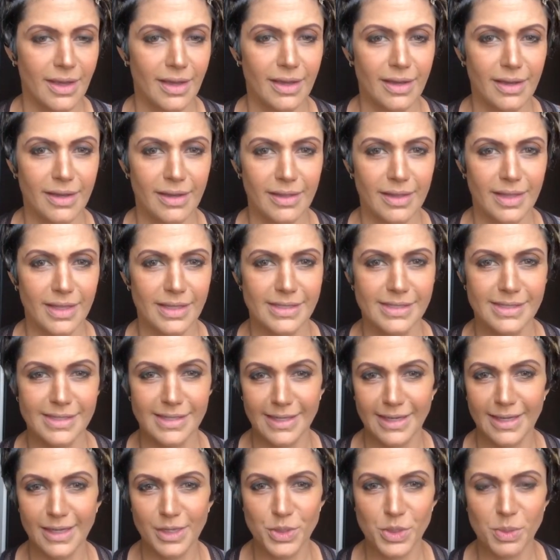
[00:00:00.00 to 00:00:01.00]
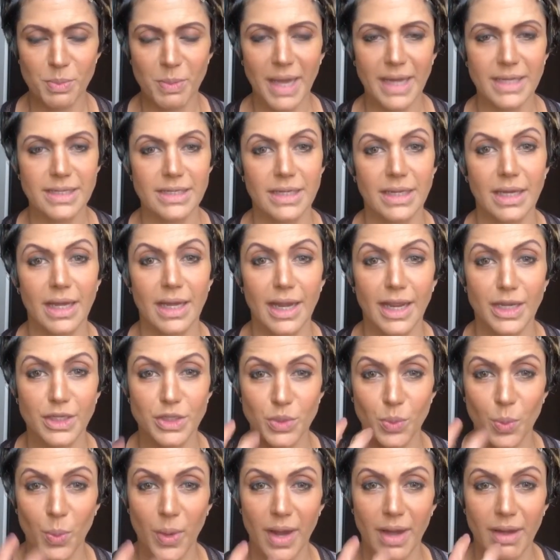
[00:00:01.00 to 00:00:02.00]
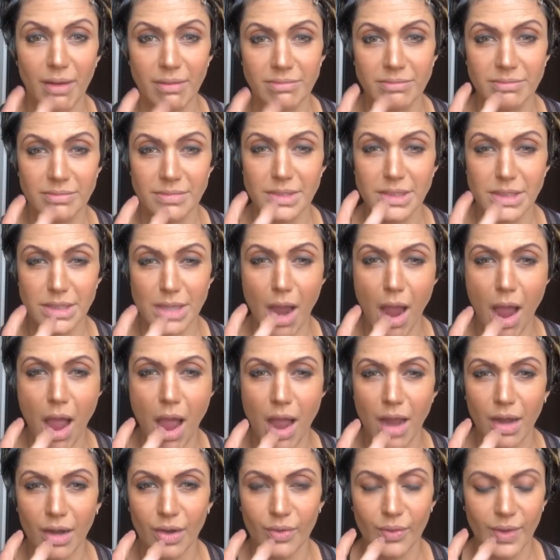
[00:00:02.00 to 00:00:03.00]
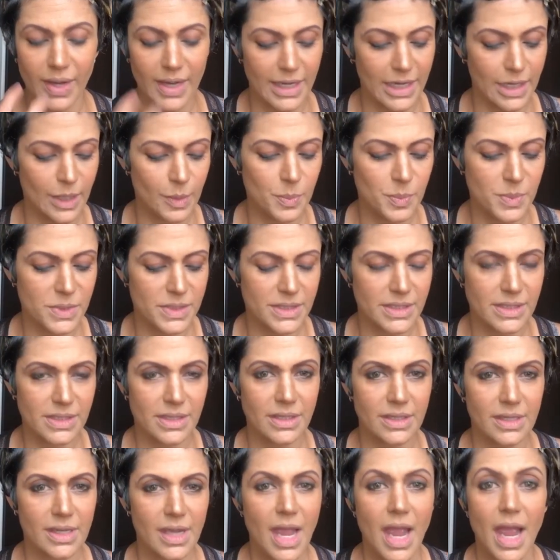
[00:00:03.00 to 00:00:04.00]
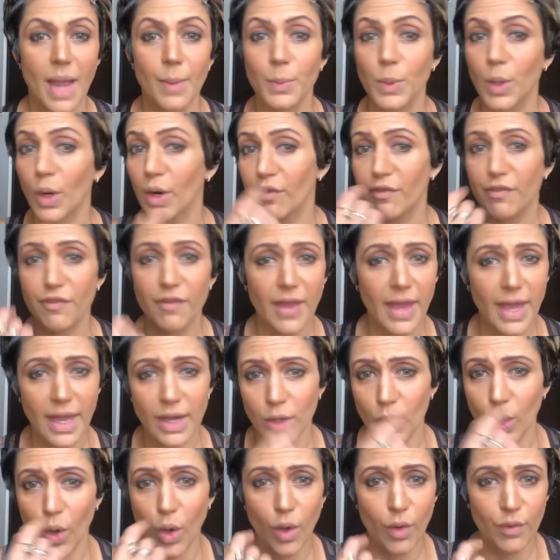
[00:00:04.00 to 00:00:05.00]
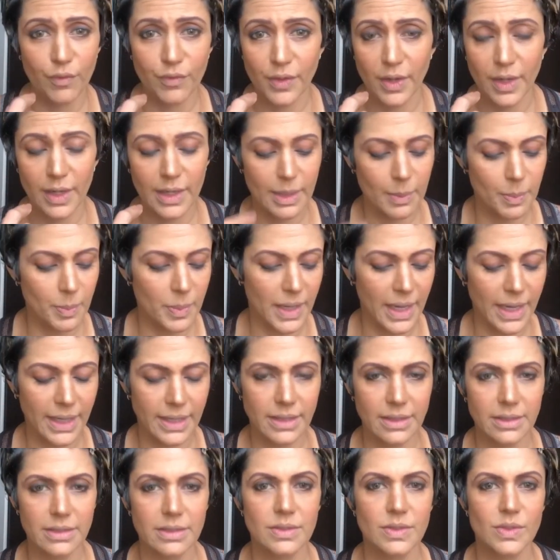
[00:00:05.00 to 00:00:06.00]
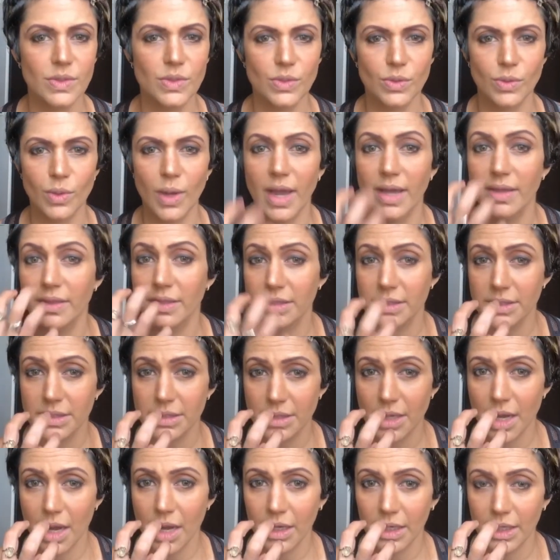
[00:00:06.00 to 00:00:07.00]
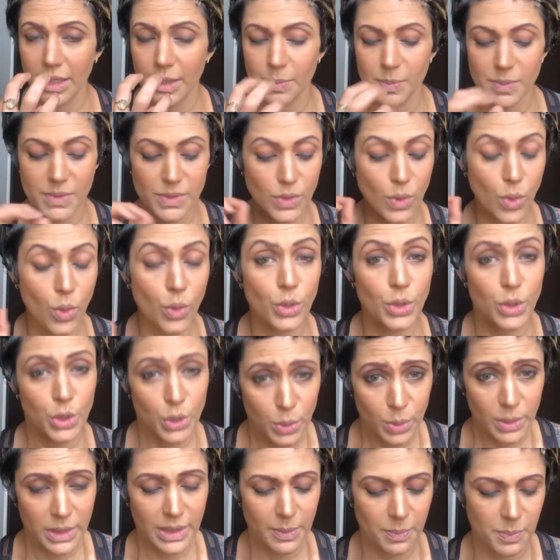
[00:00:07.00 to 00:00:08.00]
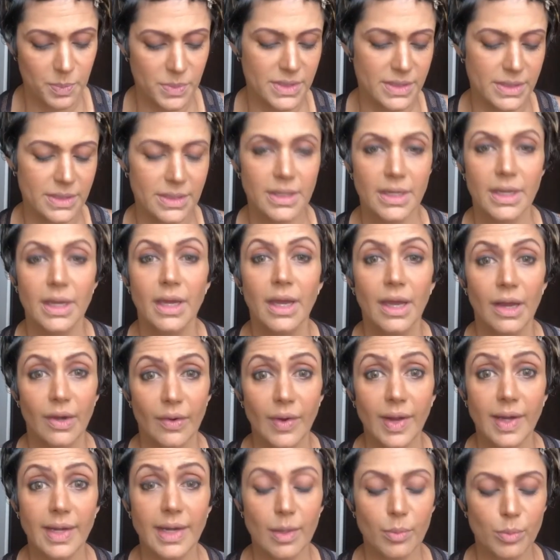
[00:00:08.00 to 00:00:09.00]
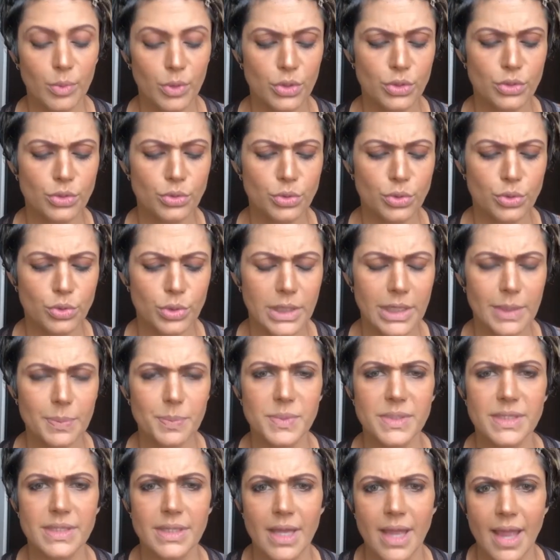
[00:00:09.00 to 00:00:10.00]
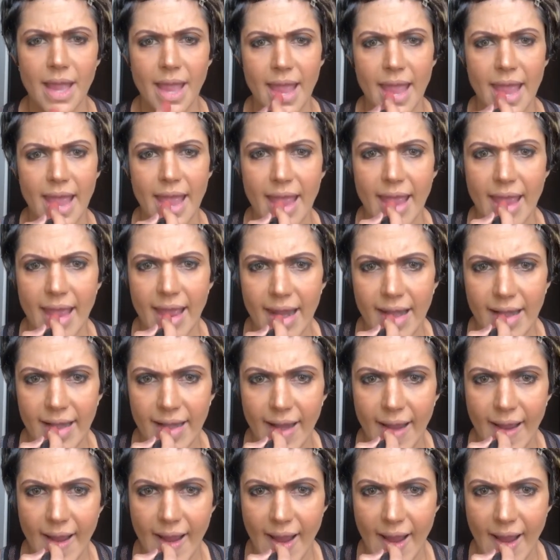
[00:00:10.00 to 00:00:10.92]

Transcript: that's a little dramatic, I like to wear dark red lips. I'm not a fan of a lip liner, so either it's dark lips or nude lips. Right, I'm going to do nude lips, and